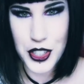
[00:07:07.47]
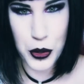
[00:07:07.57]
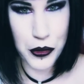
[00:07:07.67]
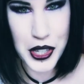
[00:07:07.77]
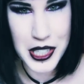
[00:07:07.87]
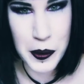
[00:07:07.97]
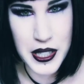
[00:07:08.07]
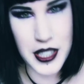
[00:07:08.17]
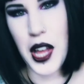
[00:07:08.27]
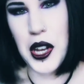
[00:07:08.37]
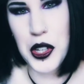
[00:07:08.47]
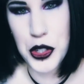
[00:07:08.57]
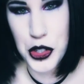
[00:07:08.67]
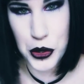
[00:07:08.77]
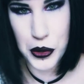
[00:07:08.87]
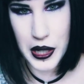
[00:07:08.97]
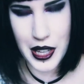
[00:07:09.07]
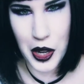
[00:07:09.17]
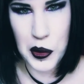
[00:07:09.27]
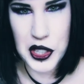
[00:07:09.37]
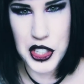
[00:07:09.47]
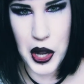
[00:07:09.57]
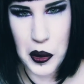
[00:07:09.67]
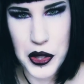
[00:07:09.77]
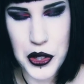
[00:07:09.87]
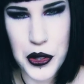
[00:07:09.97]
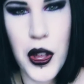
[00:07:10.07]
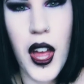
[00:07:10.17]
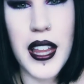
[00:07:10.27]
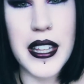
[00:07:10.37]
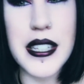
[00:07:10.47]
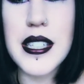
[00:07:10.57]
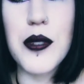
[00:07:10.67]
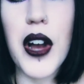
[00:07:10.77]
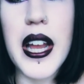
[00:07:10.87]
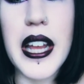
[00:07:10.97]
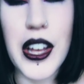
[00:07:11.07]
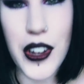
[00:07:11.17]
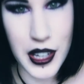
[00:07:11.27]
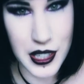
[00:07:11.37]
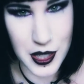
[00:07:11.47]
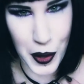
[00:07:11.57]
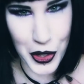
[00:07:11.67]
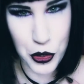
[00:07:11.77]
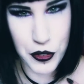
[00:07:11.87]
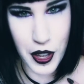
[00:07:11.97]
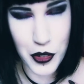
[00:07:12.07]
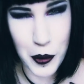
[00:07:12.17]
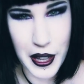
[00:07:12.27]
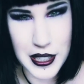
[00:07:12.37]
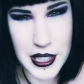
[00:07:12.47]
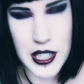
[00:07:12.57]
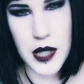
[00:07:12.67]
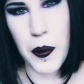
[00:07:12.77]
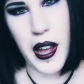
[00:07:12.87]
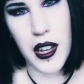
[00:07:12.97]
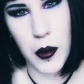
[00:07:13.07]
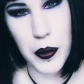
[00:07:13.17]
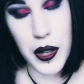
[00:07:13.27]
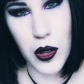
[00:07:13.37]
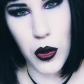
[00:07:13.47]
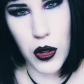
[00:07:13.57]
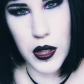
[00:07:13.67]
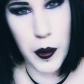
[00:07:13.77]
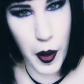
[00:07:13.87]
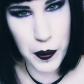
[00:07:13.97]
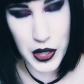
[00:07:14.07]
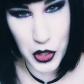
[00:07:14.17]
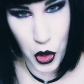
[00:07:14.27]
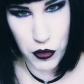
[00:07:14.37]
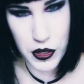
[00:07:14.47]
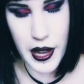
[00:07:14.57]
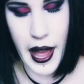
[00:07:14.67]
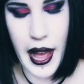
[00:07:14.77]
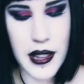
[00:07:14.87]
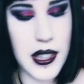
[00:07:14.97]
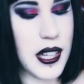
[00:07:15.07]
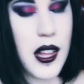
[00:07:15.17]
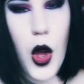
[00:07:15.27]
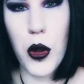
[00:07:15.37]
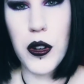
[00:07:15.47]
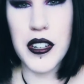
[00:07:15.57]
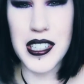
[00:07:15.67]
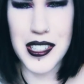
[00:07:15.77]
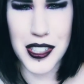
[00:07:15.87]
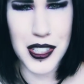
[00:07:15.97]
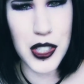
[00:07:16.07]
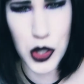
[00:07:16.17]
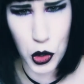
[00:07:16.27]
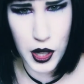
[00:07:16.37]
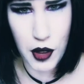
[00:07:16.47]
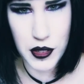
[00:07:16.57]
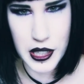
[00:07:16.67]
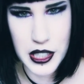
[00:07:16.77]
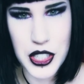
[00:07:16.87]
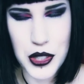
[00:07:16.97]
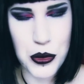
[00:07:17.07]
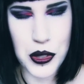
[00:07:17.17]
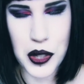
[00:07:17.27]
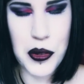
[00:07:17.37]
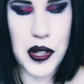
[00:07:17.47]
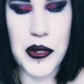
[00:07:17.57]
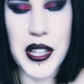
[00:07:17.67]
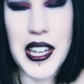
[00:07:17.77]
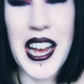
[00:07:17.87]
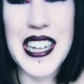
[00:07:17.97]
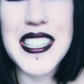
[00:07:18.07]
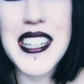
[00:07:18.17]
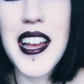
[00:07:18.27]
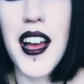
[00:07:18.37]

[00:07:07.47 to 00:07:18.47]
so I've got some exciting new jewelry that I want to share with you. This right here is my new favorite pendant. It's by a company called The Pumpkin Coven and the owner is just so lovely. She's really, really, really nice.